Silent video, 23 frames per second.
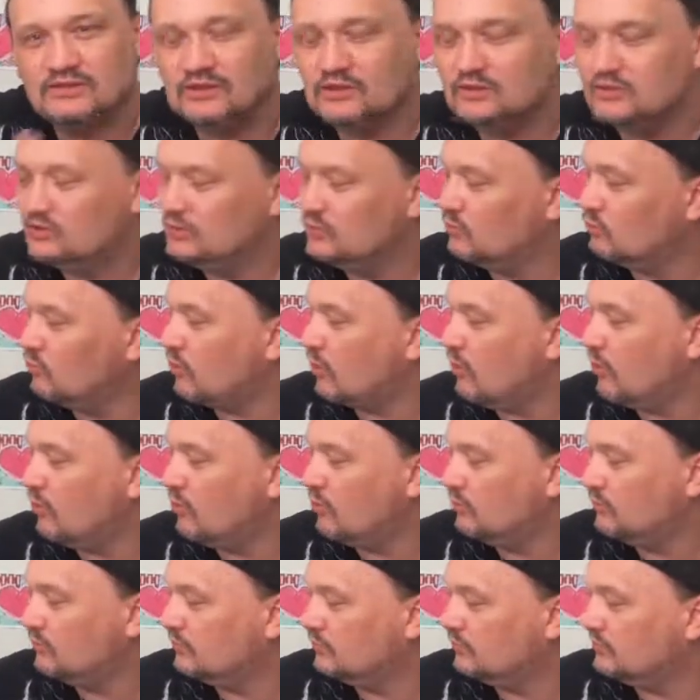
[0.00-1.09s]
to do
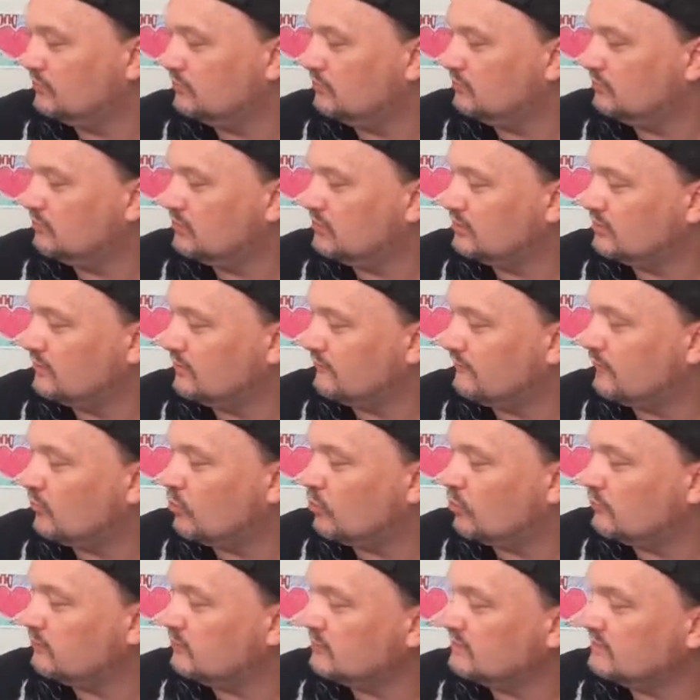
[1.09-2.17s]
wrong with the
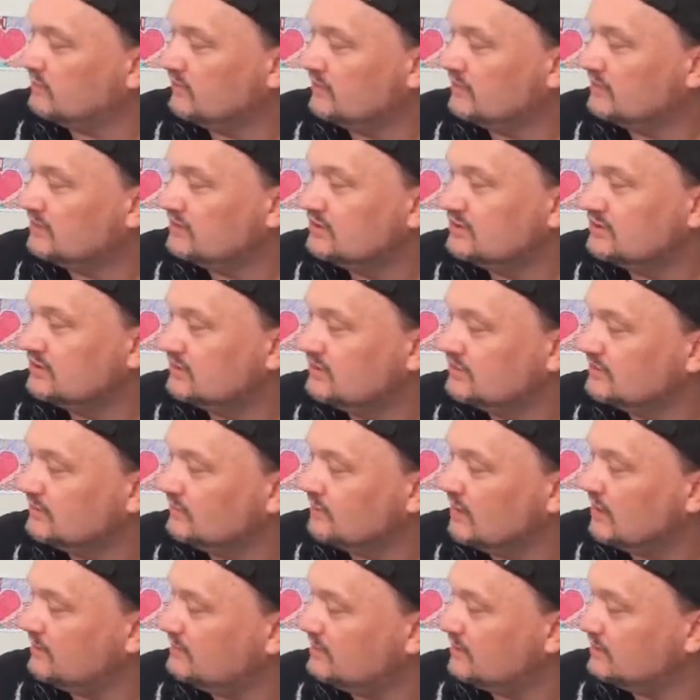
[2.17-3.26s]
form or anything. It's just
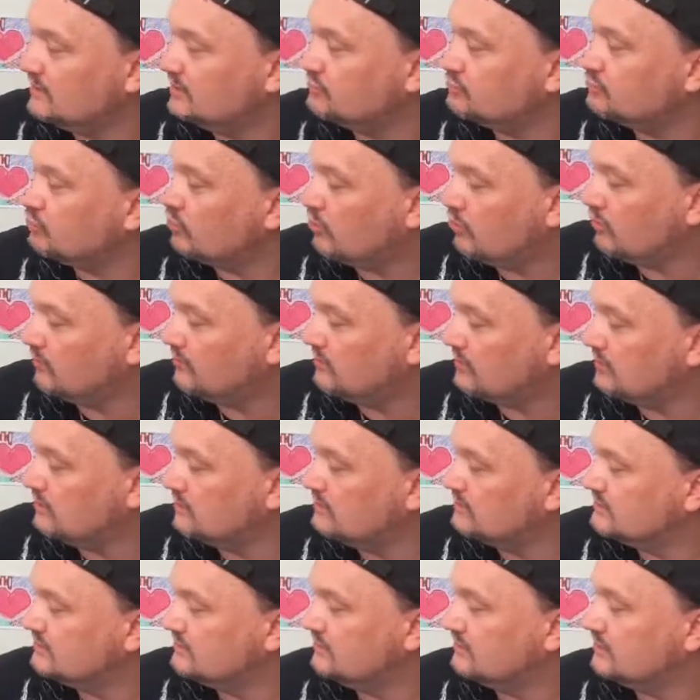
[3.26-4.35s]
sometimes I just draw
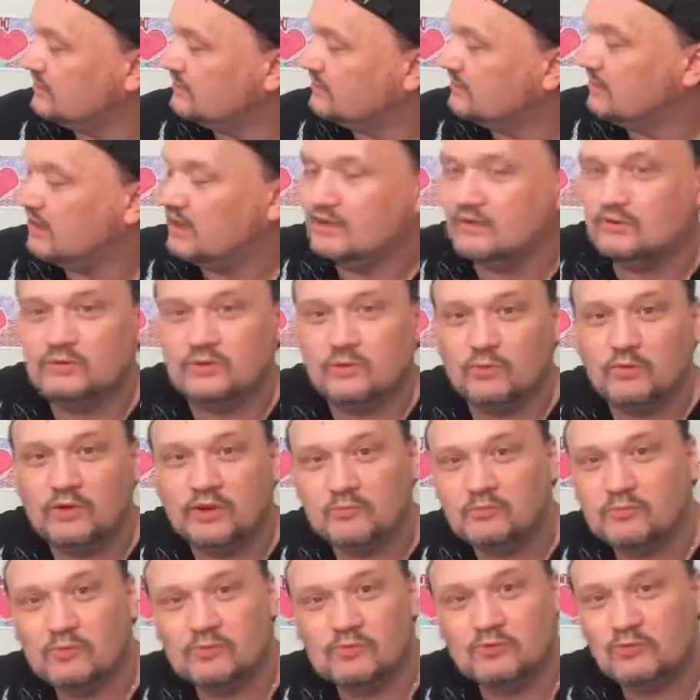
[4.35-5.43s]
things and I don't know
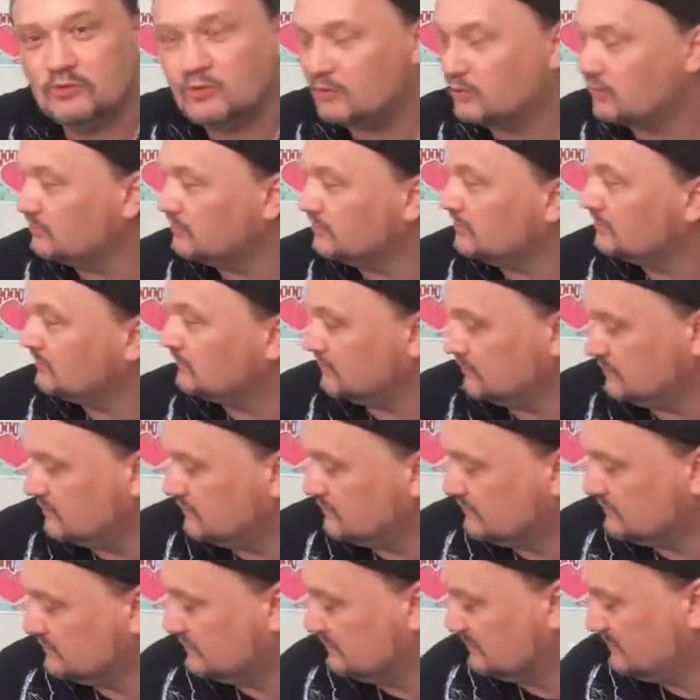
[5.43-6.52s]
what I'm gonna draw and everything
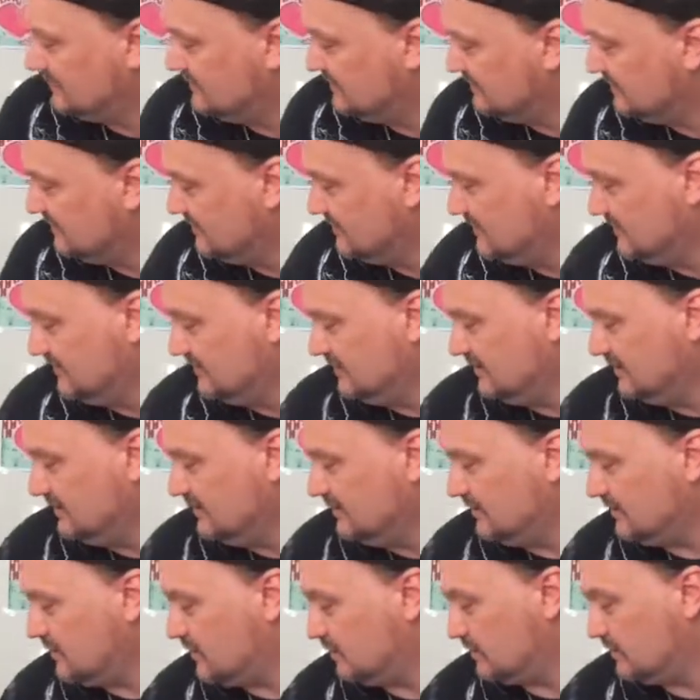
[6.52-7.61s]

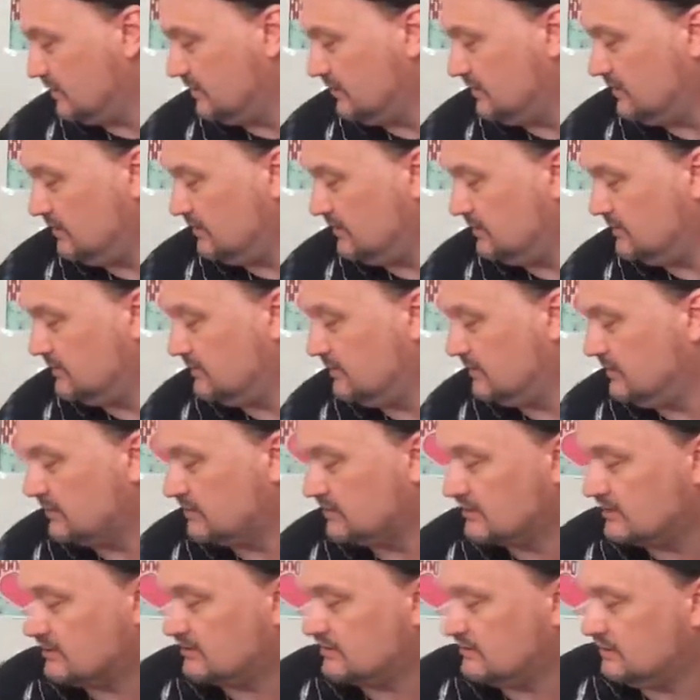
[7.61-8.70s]
else. Okay, and
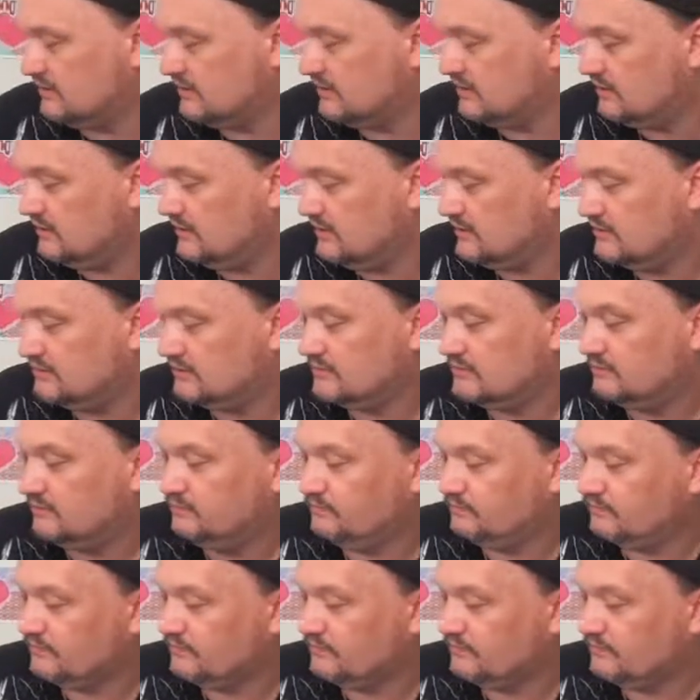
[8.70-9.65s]
next is